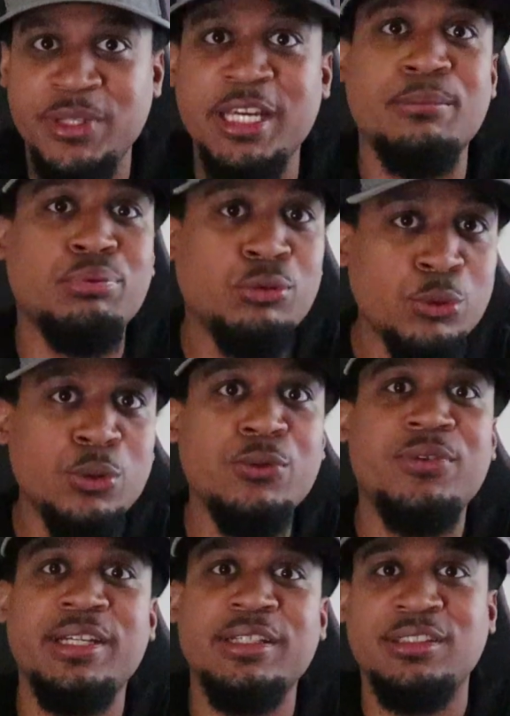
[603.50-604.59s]

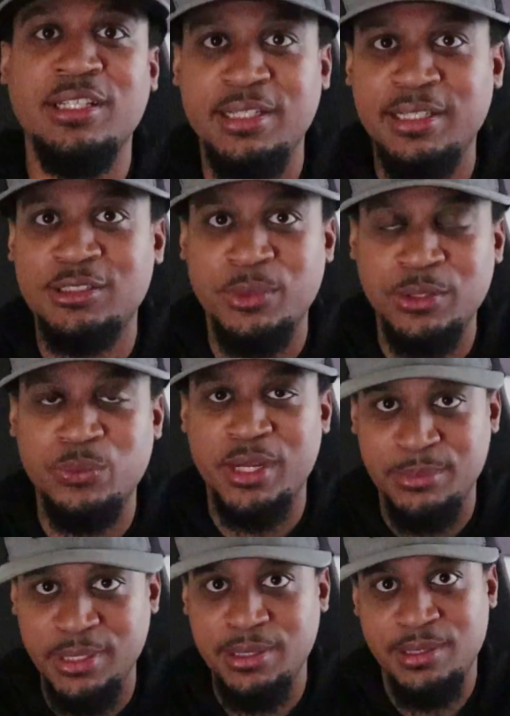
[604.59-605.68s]
improve his dealings with
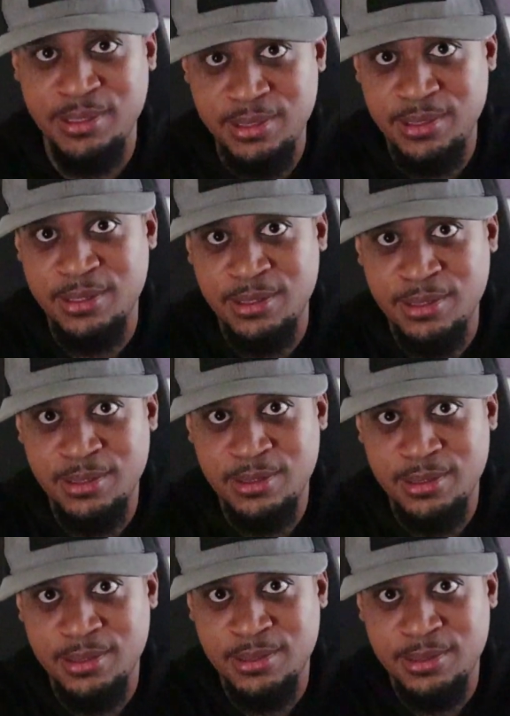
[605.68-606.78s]
women.
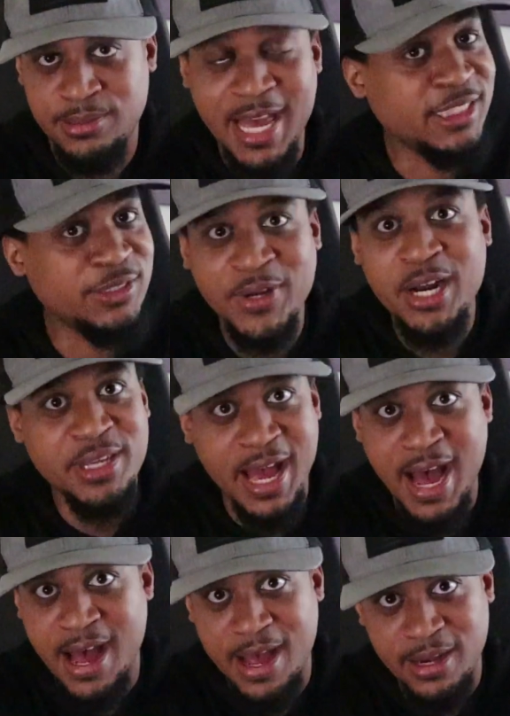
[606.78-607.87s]
That is very
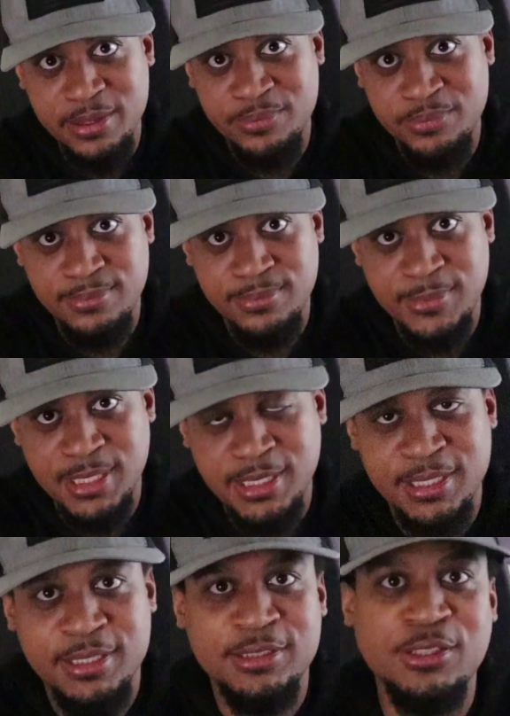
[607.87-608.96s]
odd.
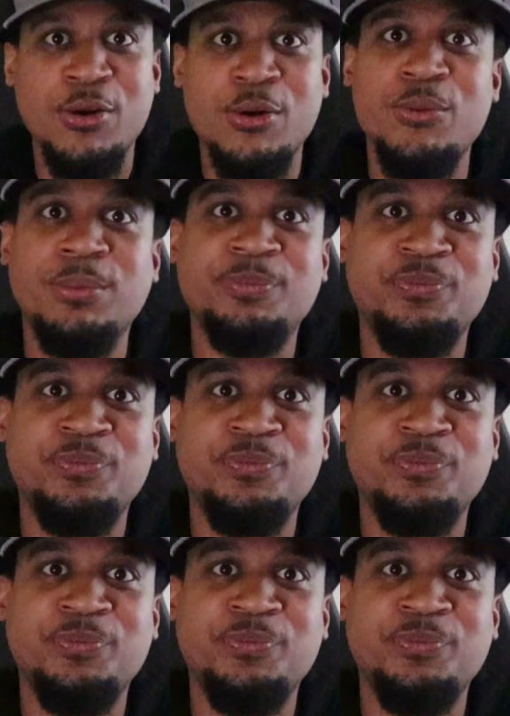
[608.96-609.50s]
So